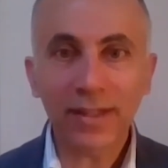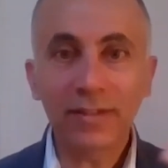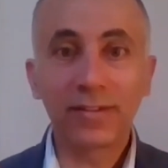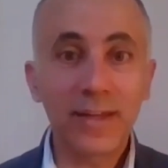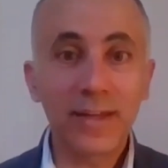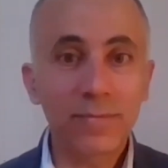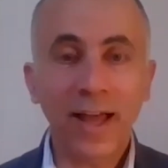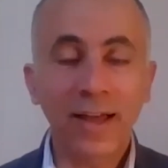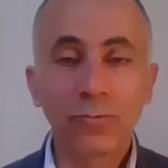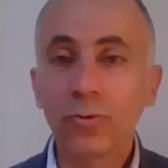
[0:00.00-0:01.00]
but at the same
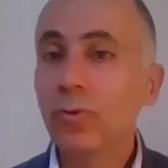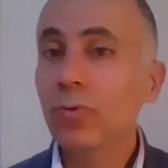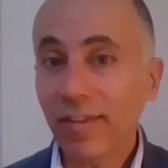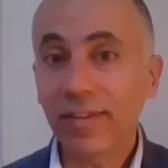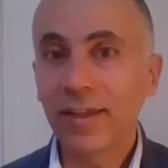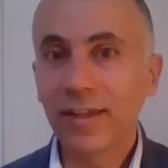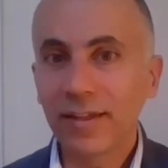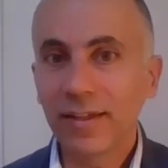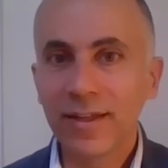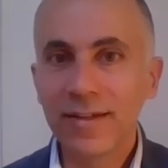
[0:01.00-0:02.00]
time to do nothing
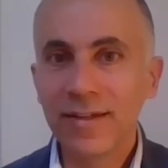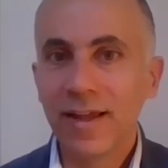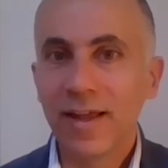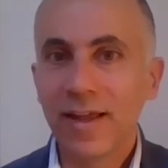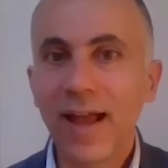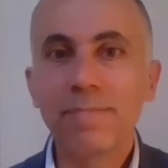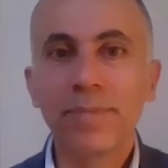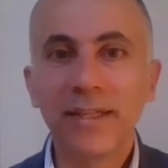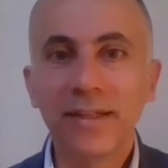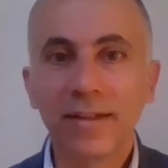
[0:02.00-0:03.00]
in
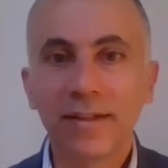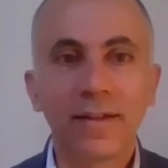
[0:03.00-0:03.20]
helping